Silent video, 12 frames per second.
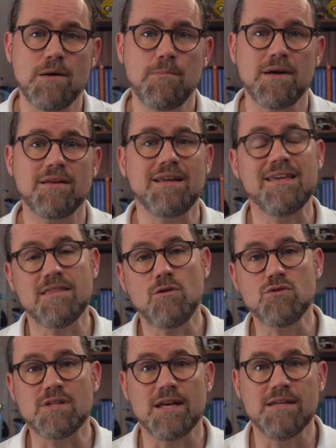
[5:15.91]
but in
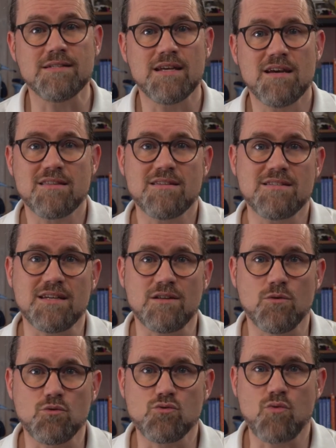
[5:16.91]
those days the
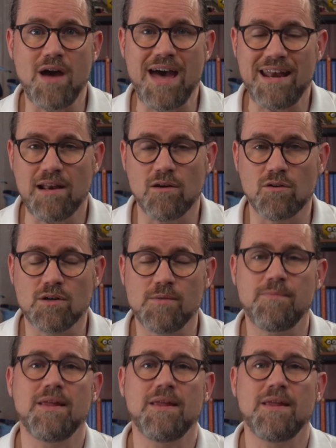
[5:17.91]
signals were analog.